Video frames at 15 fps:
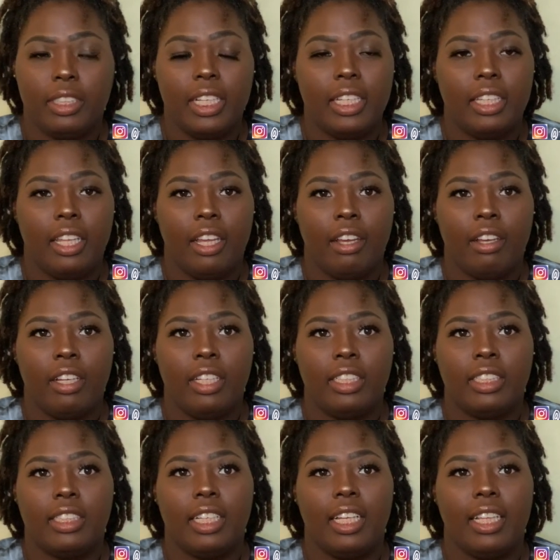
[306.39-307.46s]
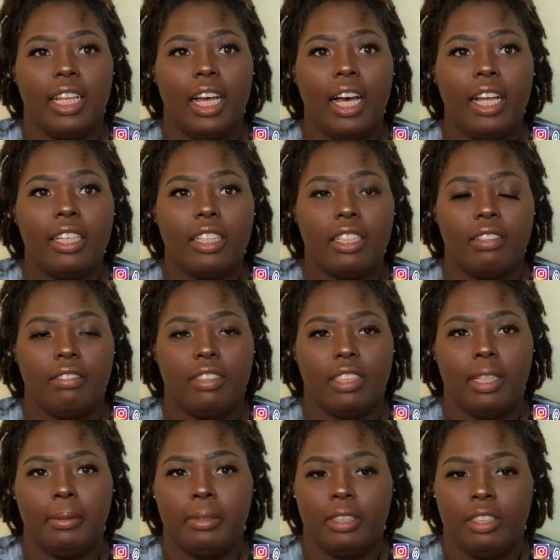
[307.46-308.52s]
and there is a lot of
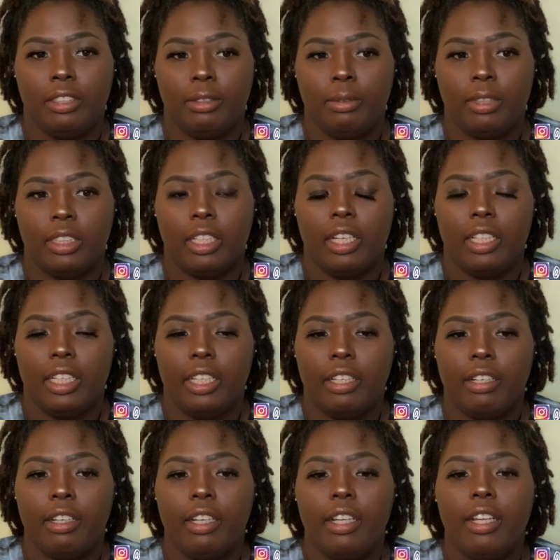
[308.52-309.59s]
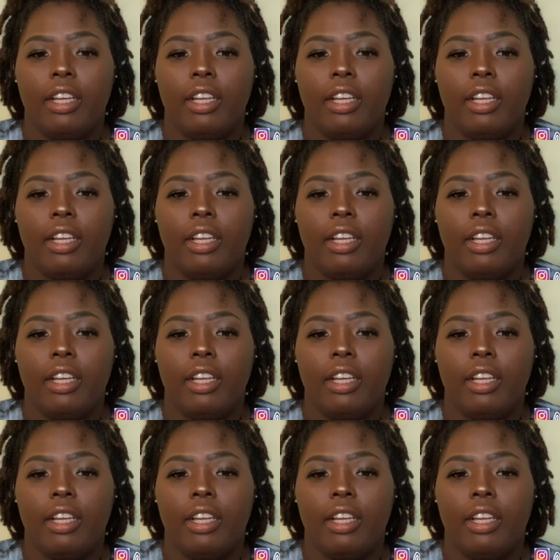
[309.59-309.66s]
substitutes out there.